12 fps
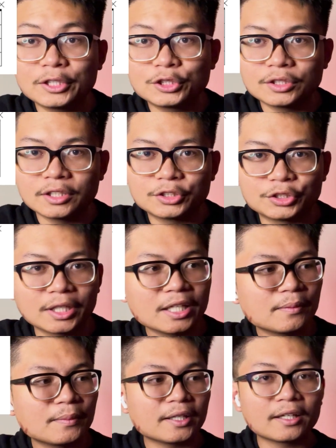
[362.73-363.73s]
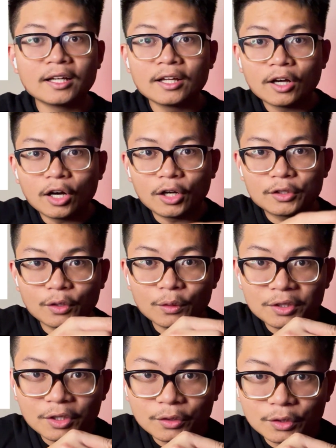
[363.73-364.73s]
sure that you're aiming
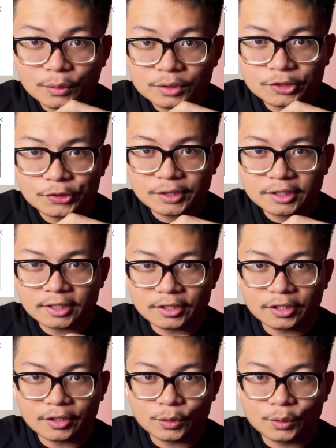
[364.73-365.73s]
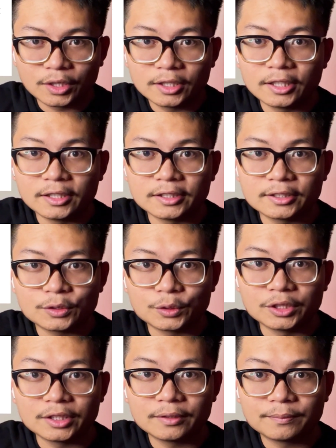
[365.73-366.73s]
only on those strings that included in this
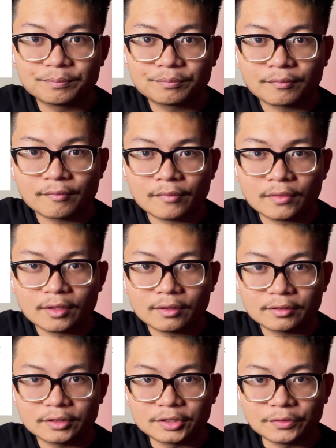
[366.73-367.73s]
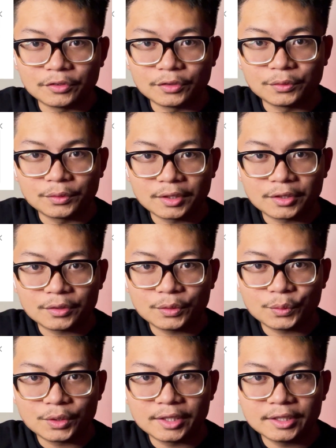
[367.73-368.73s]
chord. Because if you
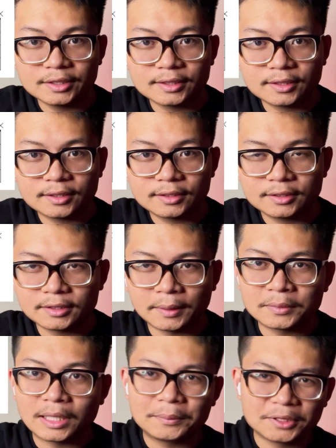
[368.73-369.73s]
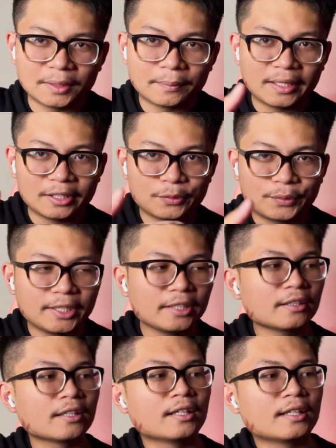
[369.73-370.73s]
include this, sometimes they might ring.
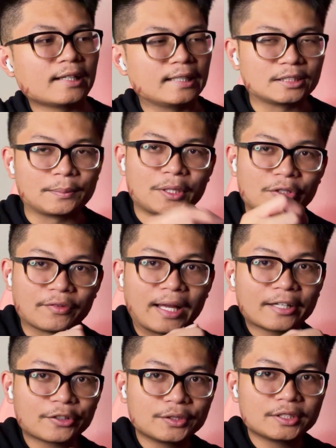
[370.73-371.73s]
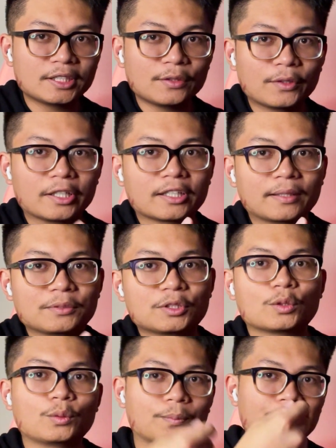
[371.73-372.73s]
It's a bit of accuracy when it comes
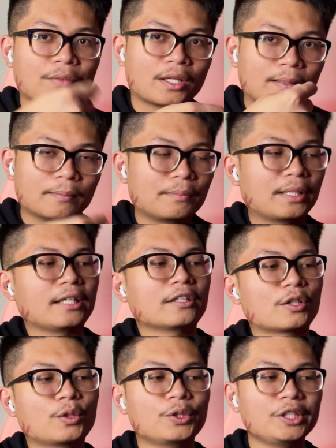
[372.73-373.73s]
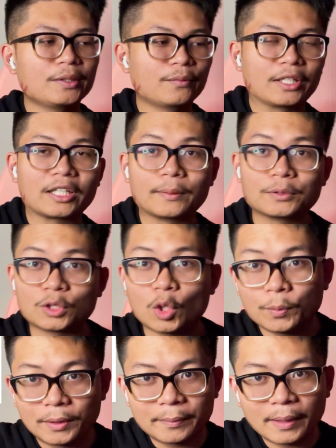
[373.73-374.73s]
to playing the chord, when it comes to
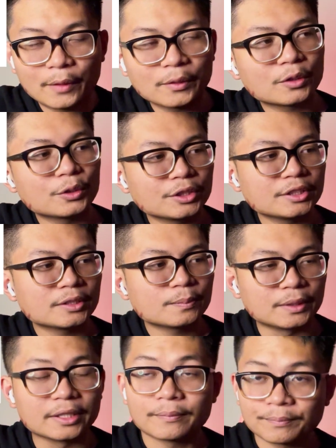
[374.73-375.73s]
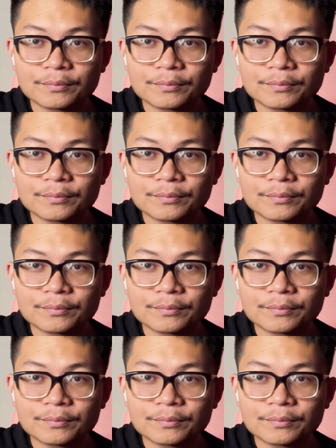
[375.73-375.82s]
open power chords, but